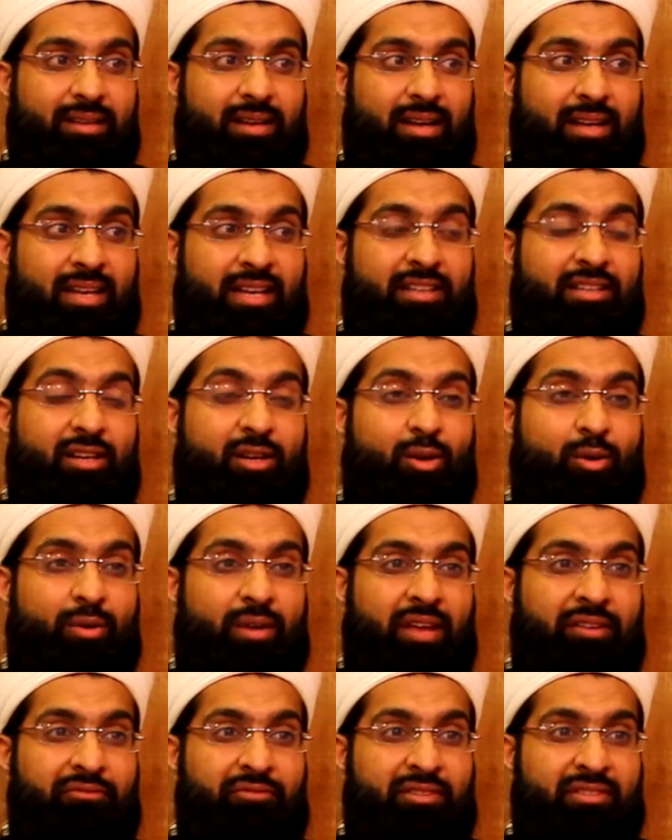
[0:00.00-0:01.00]
let alone
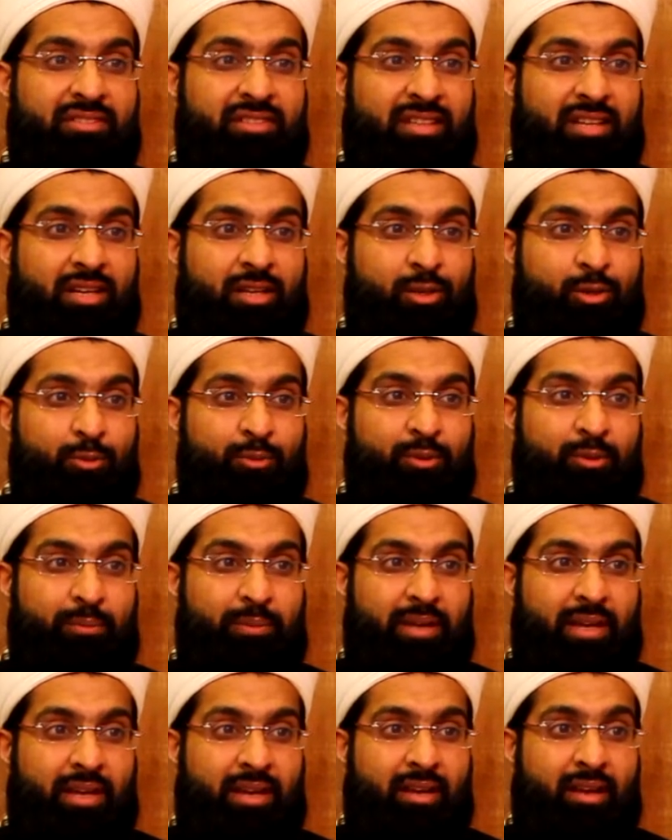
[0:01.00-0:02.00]
every single human
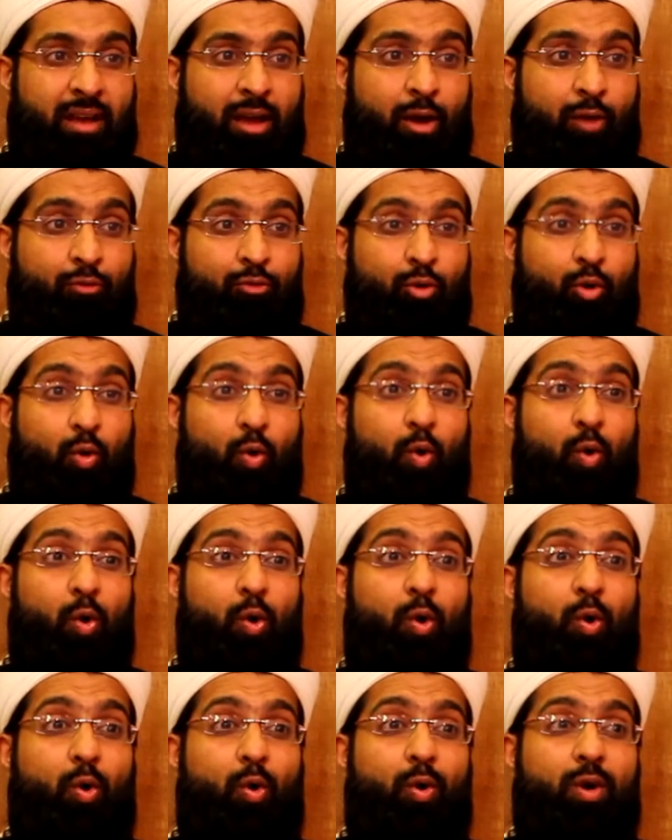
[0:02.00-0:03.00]
being, for
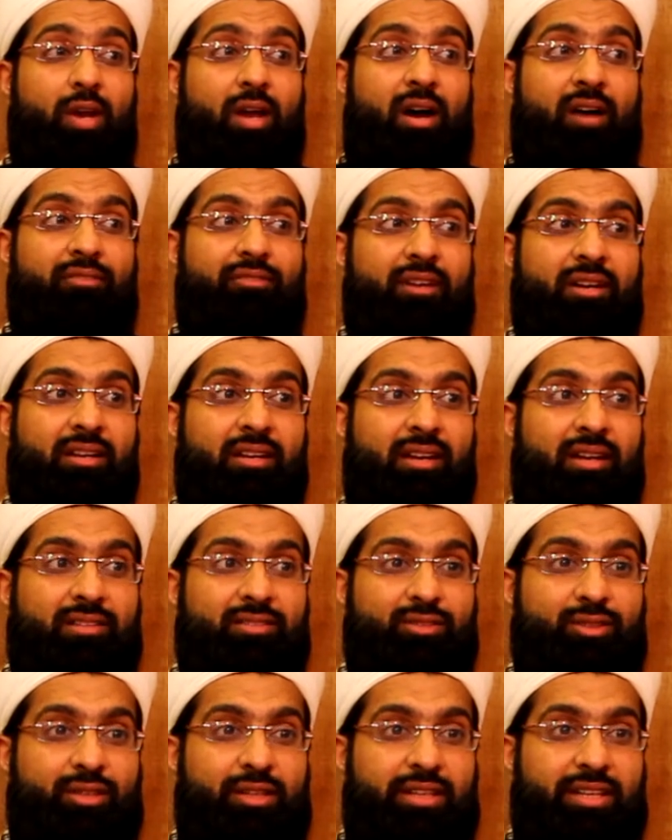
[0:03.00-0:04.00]
all of Allah's
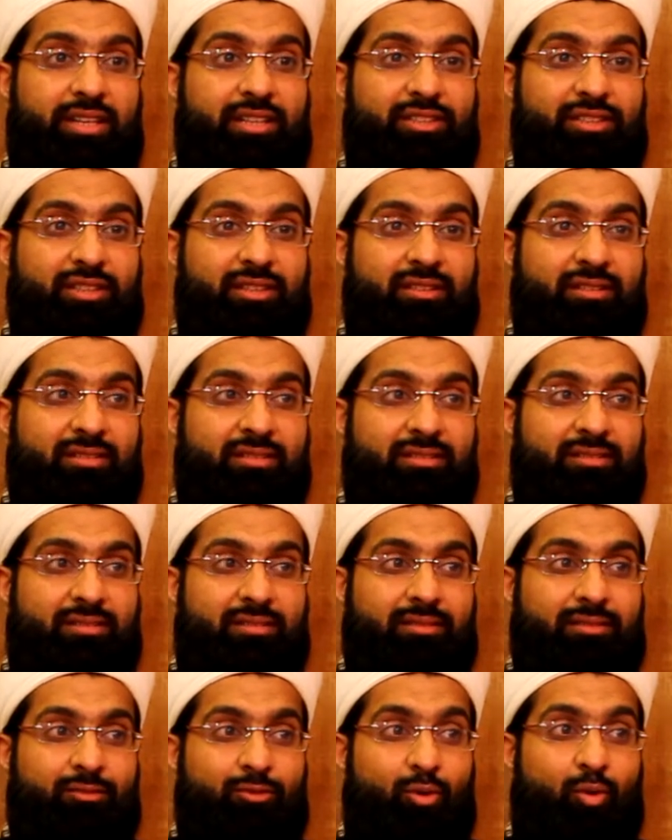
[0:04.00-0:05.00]
creation,
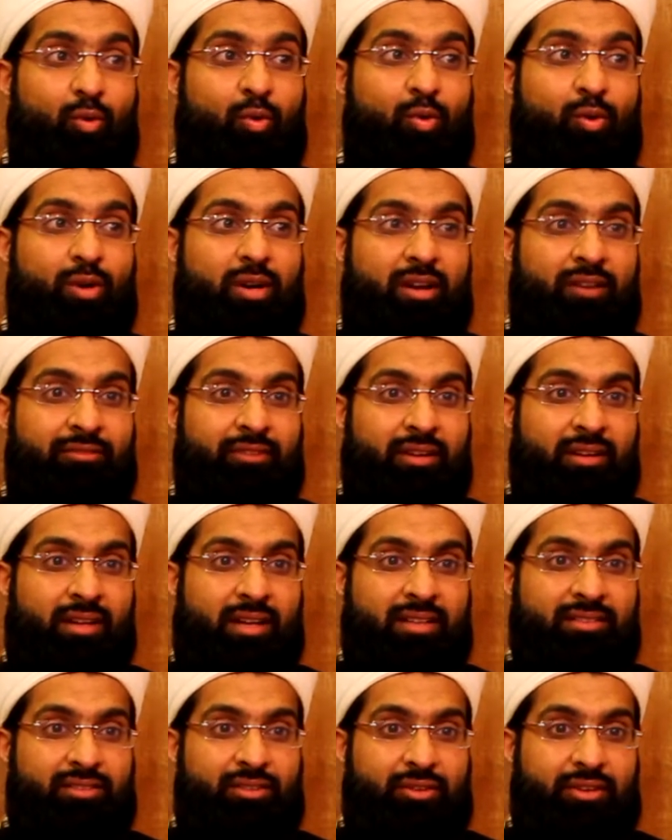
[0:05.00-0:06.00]
for all of
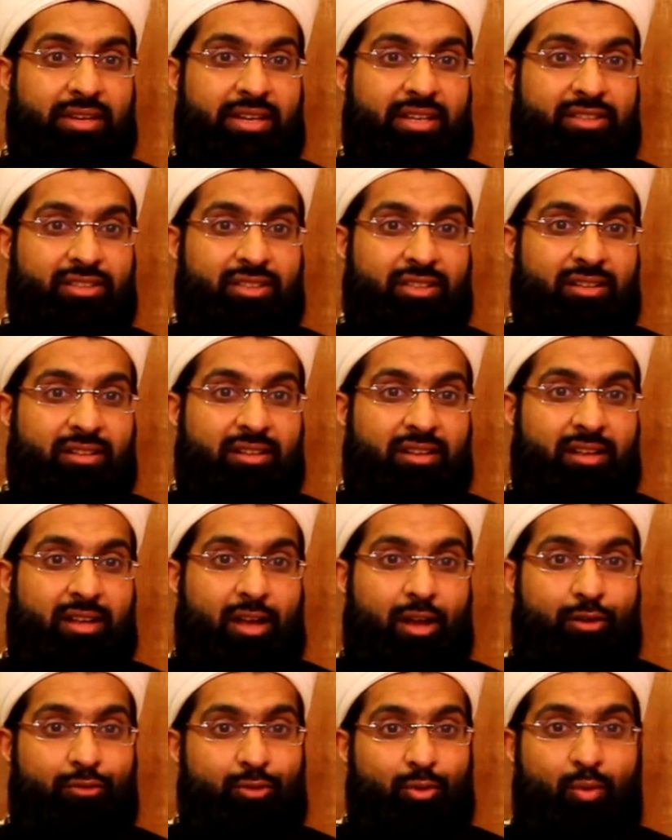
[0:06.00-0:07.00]
Allah's creation.
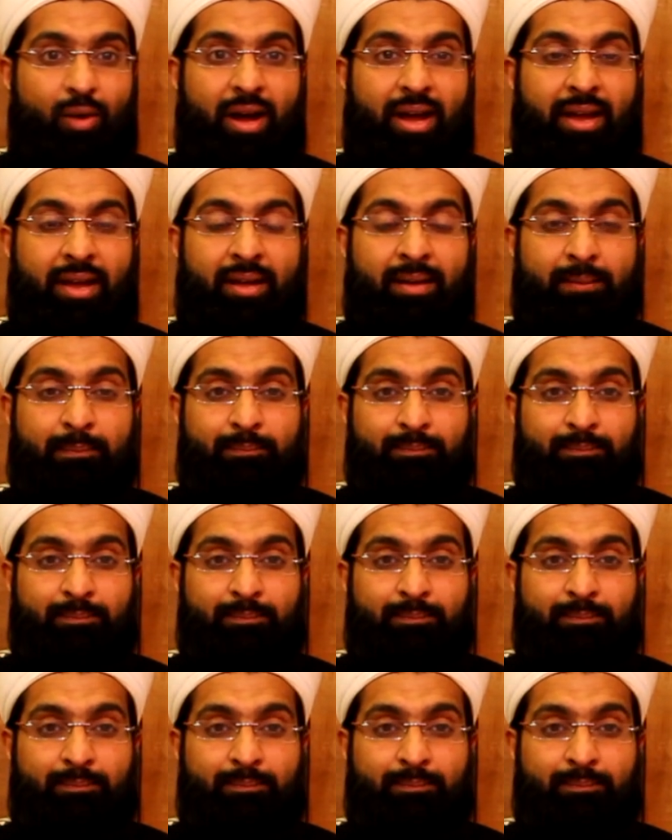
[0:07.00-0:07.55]
For why,